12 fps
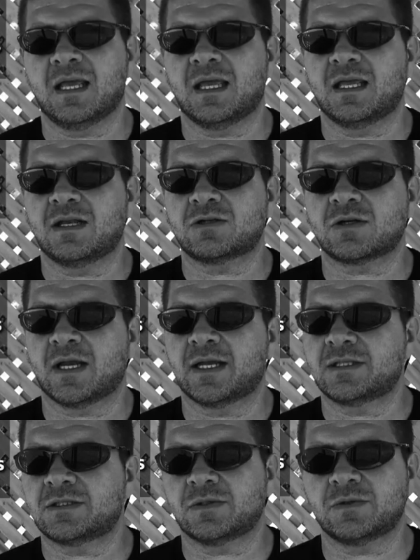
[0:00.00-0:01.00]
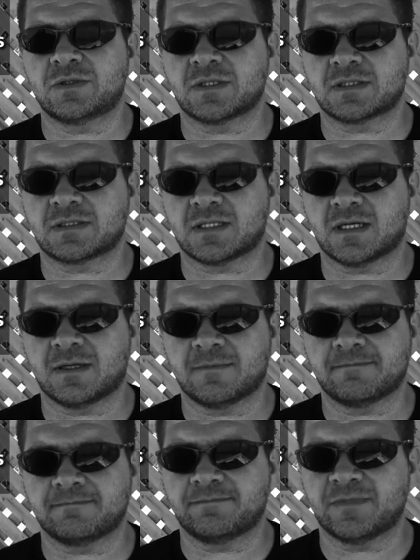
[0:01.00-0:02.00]
and trying to just
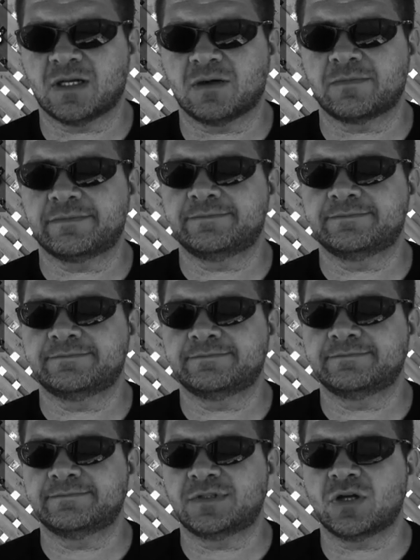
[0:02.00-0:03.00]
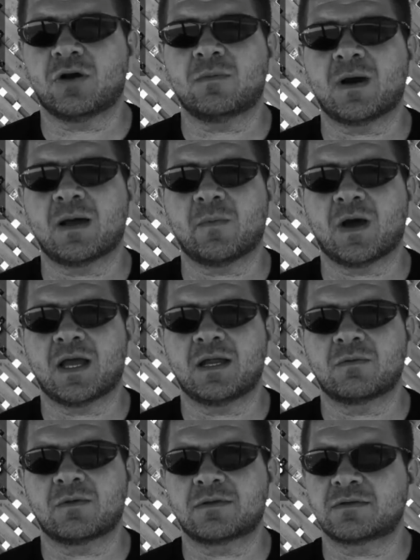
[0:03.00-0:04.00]
dull my
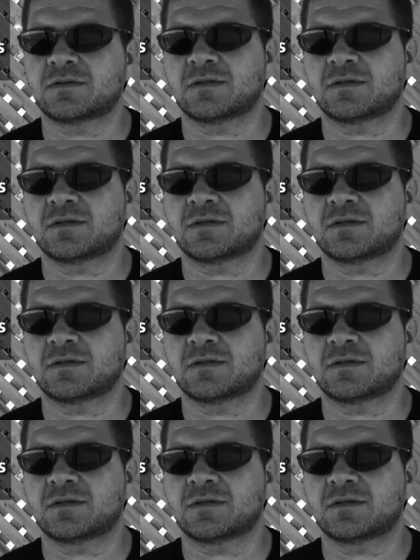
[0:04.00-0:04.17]
mind with